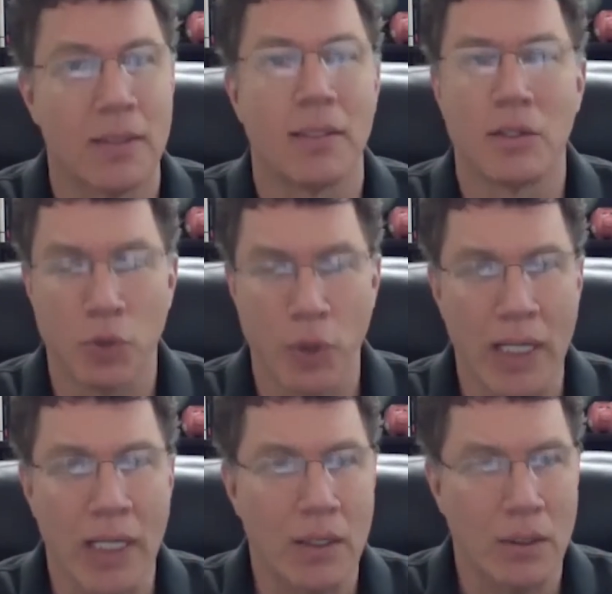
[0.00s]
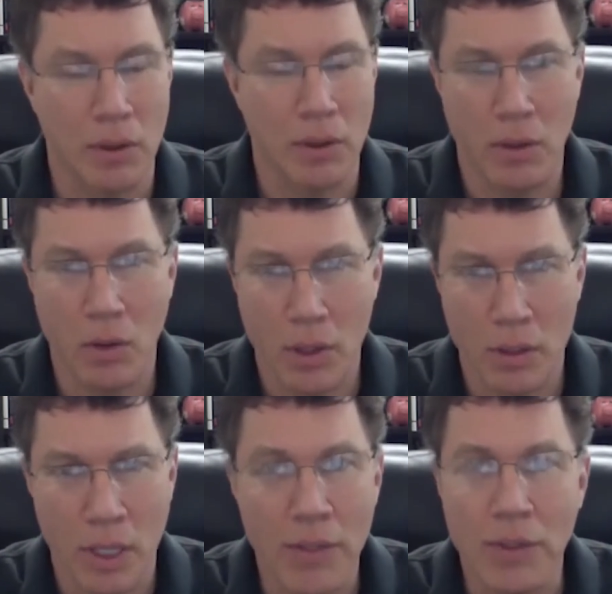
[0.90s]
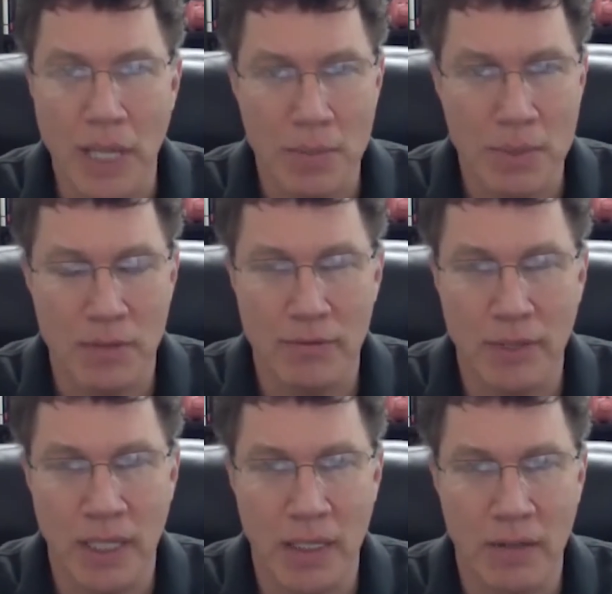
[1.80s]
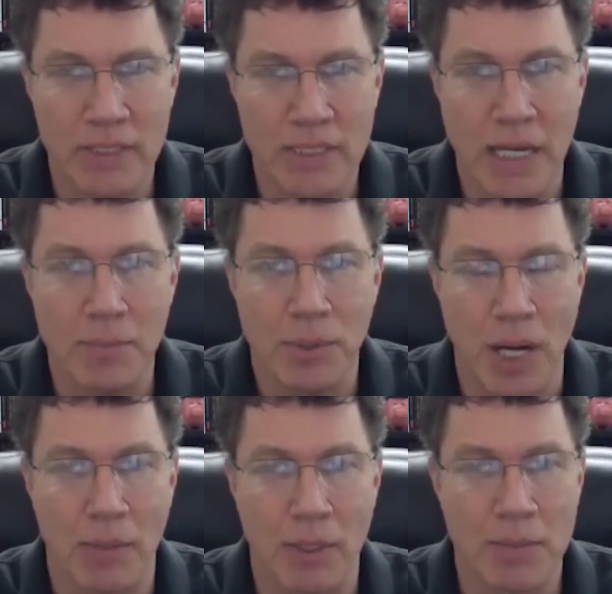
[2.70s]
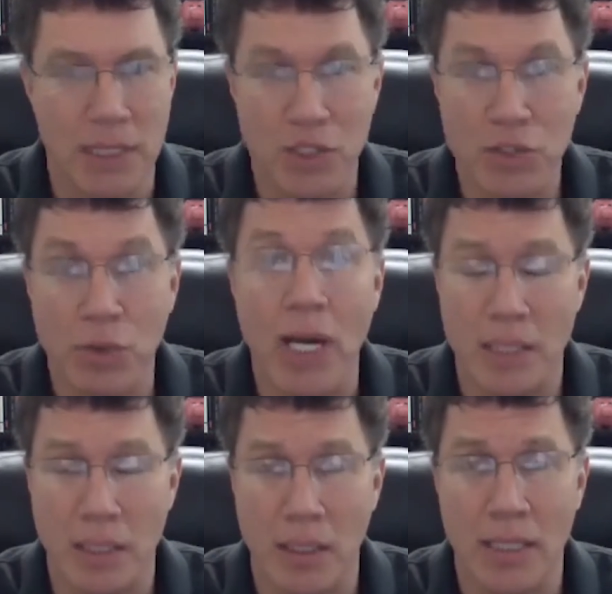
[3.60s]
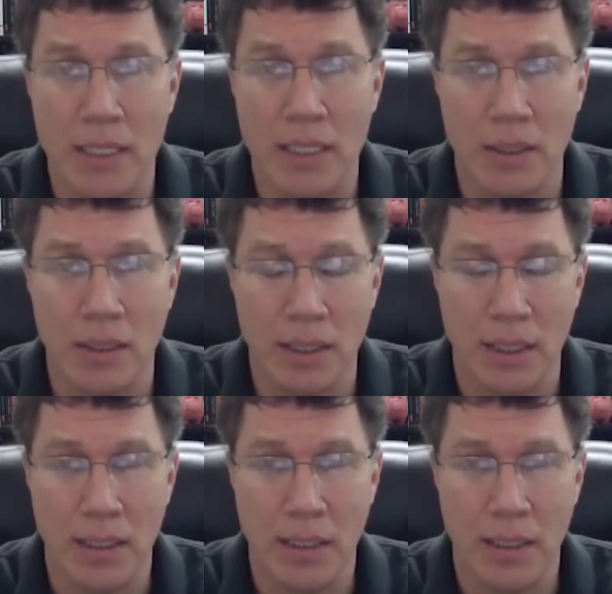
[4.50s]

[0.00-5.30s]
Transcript: credit or other types of debt problems and stress and all that sort of thing.